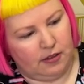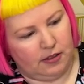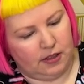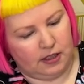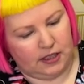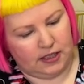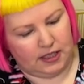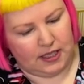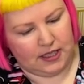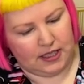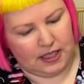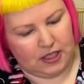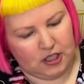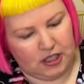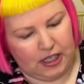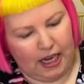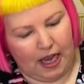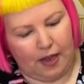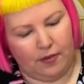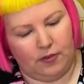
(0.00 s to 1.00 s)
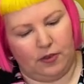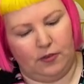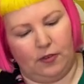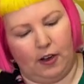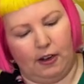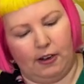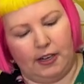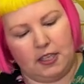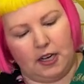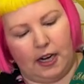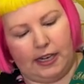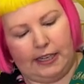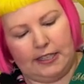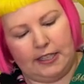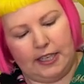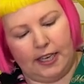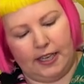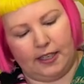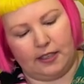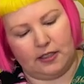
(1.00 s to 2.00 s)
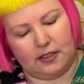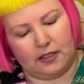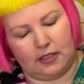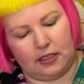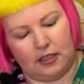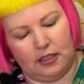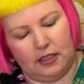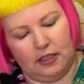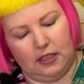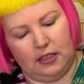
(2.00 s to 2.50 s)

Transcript: And it does actually have in very tiny text,